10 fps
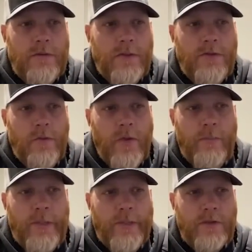two-way
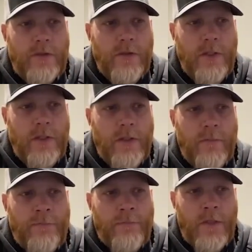pitch. So the
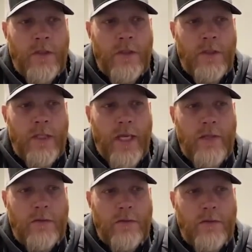
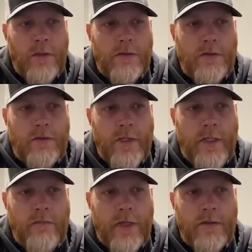angled
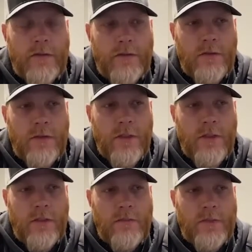screed rail
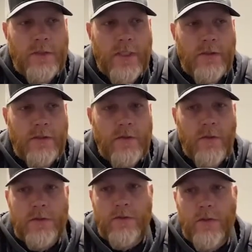is actually
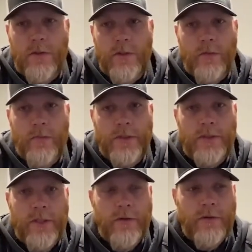what's controlling our pitch
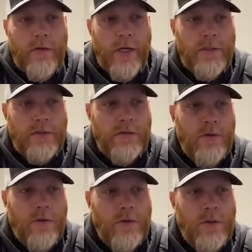in either direction. So
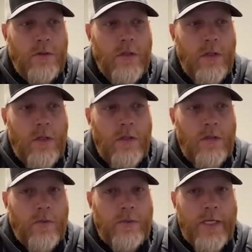we're
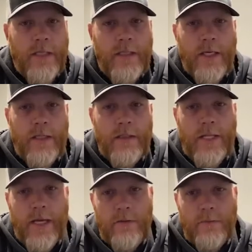taking that down